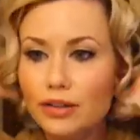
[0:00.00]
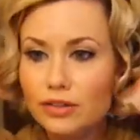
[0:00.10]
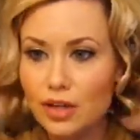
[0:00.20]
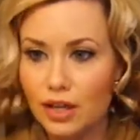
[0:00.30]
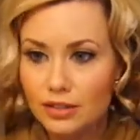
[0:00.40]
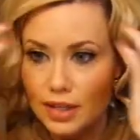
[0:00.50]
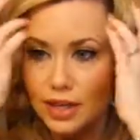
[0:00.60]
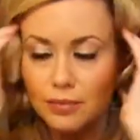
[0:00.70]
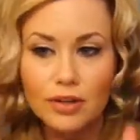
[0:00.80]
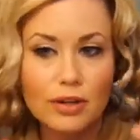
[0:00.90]
It's all
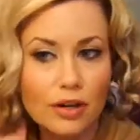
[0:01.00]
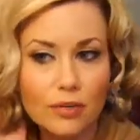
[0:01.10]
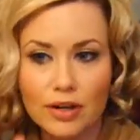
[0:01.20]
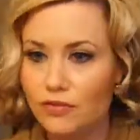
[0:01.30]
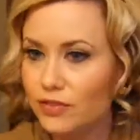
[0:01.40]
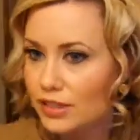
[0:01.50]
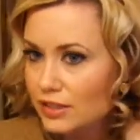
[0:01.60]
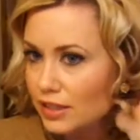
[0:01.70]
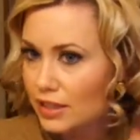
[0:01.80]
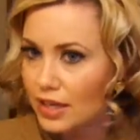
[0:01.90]
done, but you're going to want to fix
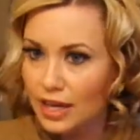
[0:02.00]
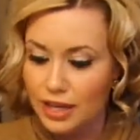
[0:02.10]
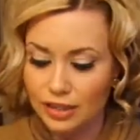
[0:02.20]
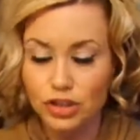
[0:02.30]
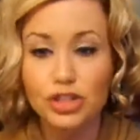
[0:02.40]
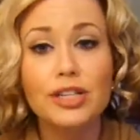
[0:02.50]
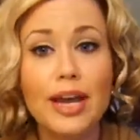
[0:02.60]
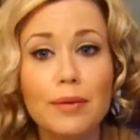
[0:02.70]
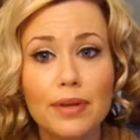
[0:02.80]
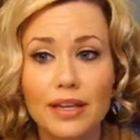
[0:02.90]
it and
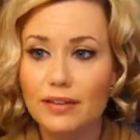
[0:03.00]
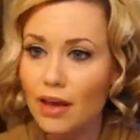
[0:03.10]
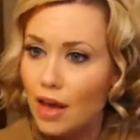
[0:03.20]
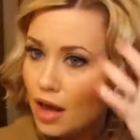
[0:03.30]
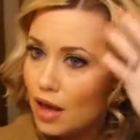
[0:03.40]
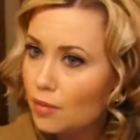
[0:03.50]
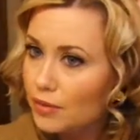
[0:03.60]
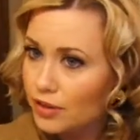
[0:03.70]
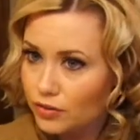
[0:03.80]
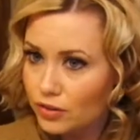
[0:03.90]
shape it
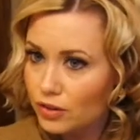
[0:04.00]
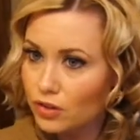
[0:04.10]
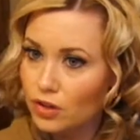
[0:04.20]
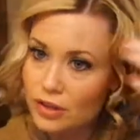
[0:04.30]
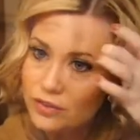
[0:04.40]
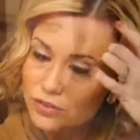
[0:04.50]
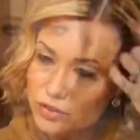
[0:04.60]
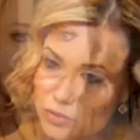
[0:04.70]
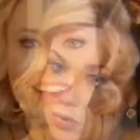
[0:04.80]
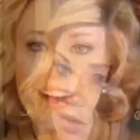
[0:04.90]
into the look that
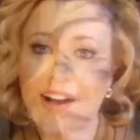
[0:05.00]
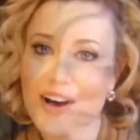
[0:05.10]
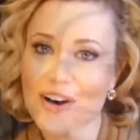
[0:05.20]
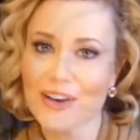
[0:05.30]
you want.